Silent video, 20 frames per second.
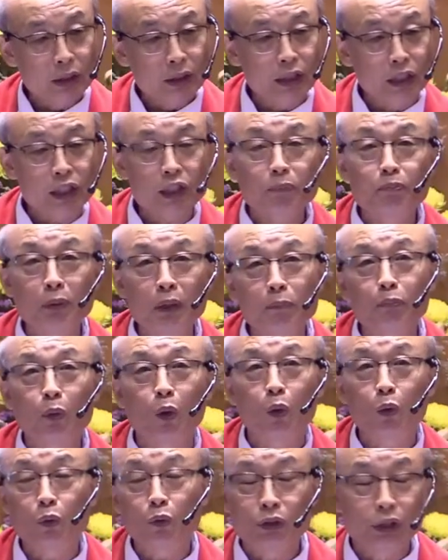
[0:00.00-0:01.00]
these
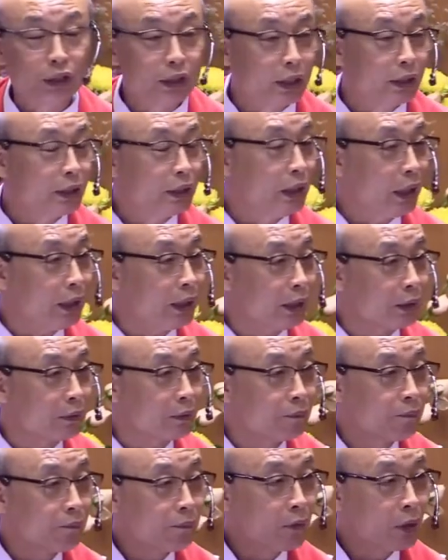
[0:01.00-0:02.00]
people didn't get it,
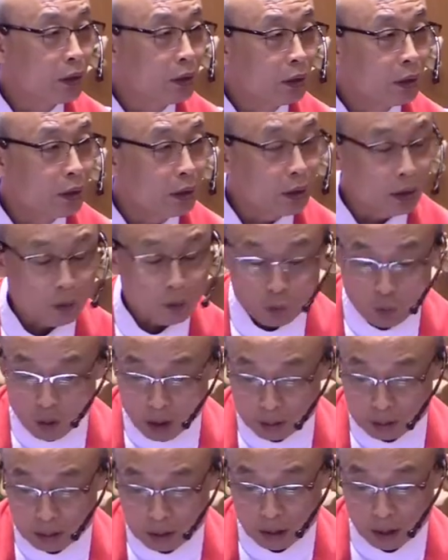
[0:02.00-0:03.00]

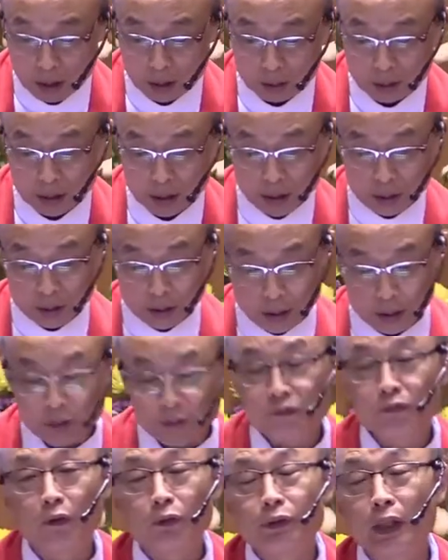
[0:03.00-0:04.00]
what God
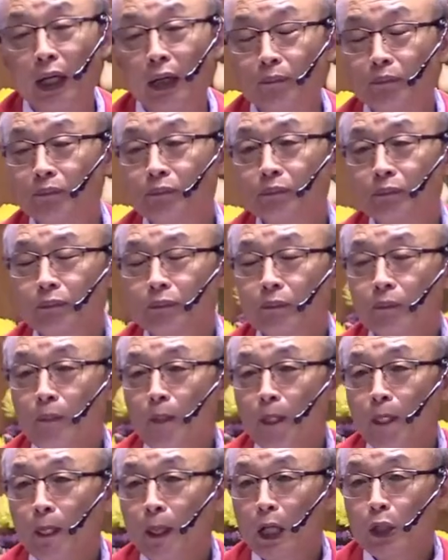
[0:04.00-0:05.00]
did for them.
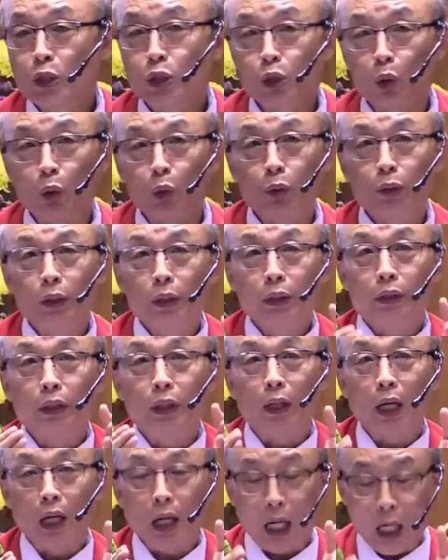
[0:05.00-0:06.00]
So
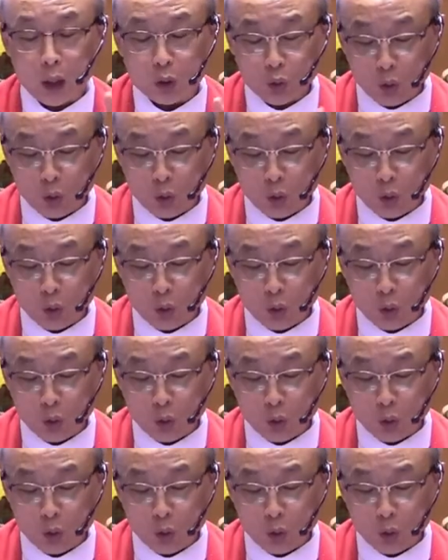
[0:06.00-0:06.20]
out